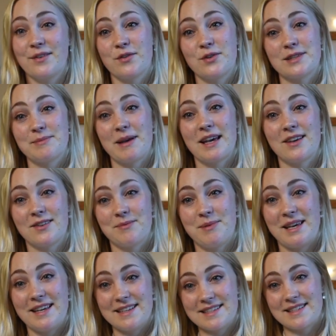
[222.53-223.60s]
Of course, Macer
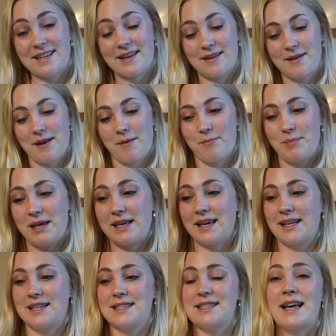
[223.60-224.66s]
Base is a big
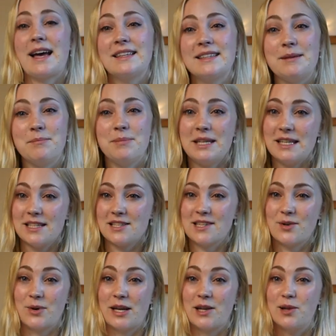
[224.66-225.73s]
kind of sandy beach
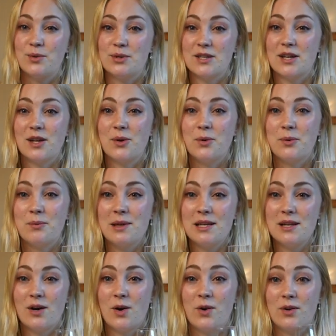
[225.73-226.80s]
quite close to Kilchoman
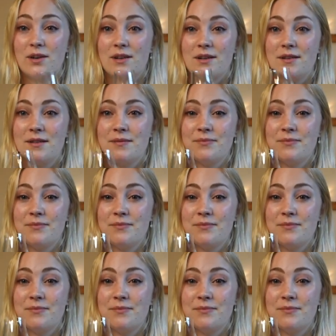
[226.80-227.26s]
on